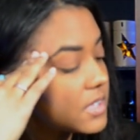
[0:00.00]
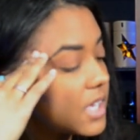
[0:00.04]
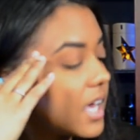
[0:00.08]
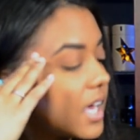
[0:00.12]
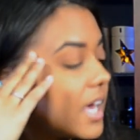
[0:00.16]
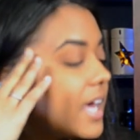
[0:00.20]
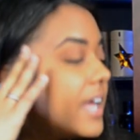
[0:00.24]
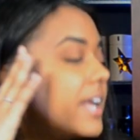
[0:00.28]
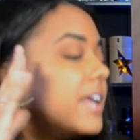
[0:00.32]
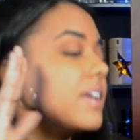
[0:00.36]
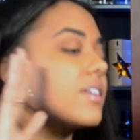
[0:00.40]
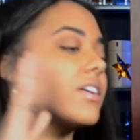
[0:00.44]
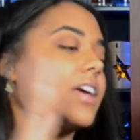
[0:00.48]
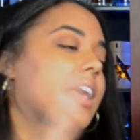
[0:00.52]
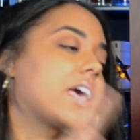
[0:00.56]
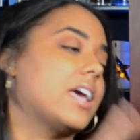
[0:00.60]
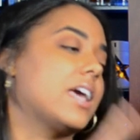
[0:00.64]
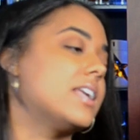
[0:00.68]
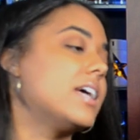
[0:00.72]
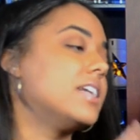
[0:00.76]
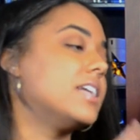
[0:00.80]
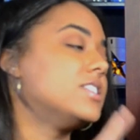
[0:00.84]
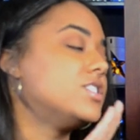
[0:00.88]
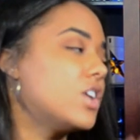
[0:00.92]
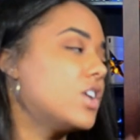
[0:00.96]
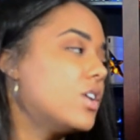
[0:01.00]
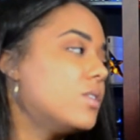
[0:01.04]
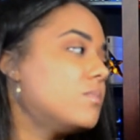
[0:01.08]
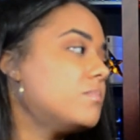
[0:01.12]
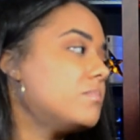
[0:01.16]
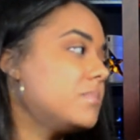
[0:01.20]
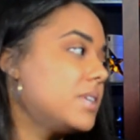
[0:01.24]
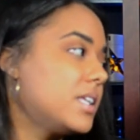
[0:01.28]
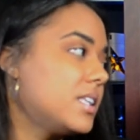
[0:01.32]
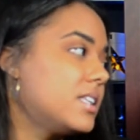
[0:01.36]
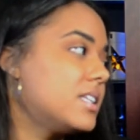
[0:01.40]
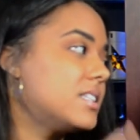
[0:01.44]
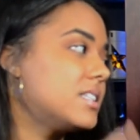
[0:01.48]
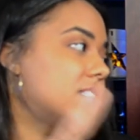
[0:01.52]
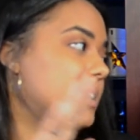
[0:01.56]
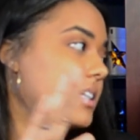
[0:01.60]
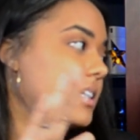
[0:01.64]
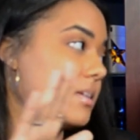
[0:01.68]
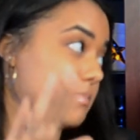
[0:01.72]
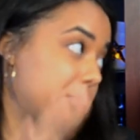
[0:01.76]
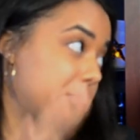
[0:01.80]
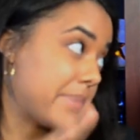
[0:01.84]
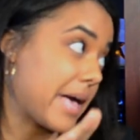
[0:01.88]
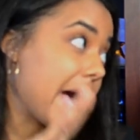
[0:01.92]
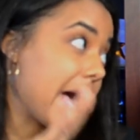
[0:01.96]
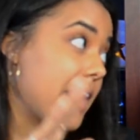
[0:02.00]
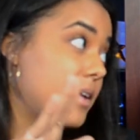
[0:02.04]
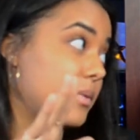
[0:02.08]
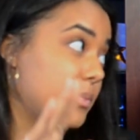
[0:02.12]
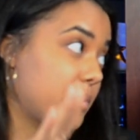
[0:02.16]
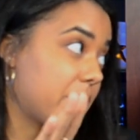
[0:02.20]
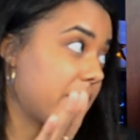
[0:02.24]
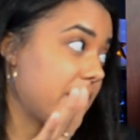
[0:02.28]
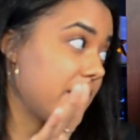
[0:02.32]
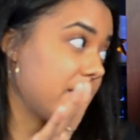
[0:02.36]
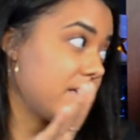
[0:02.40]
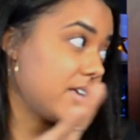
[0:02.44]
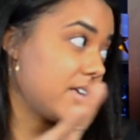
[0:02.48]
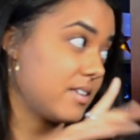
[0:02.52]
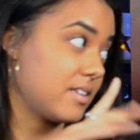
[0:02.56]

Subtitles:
and I don't mean this in a bad way.